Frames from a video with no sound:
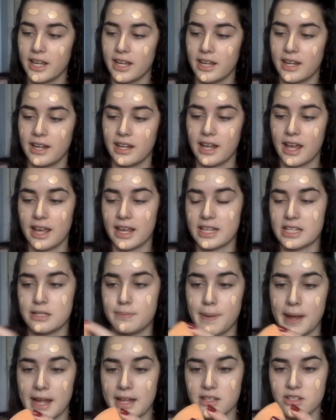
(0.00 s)
It
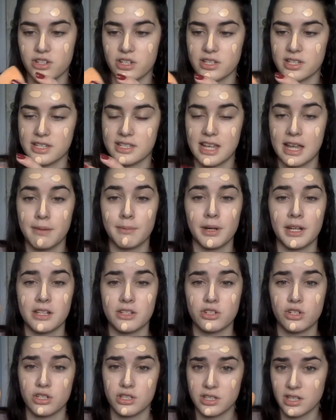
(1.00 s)
expands just the same, and
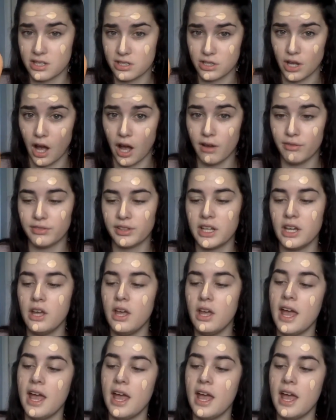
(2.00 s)
it's just as soft.